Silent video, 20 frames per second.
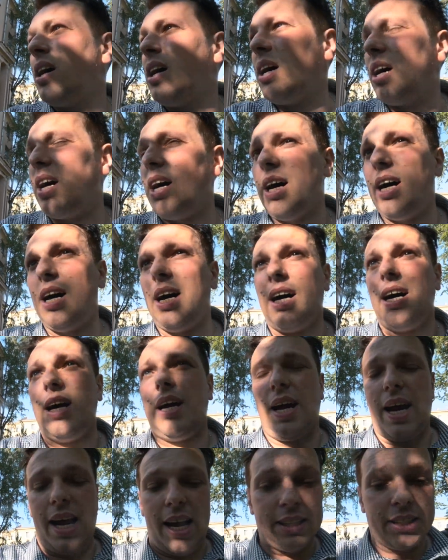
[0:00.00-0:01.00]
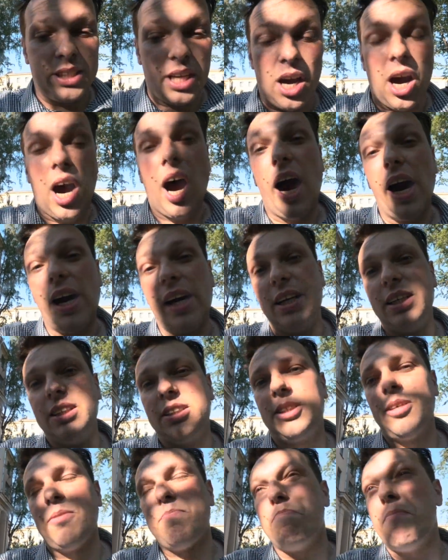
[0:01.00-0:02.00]
as a hired
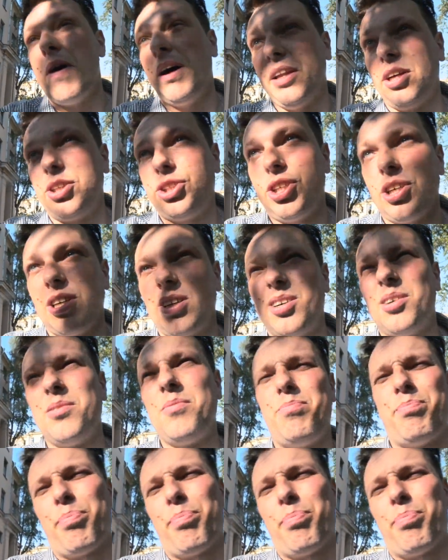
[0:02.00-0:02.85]
manager,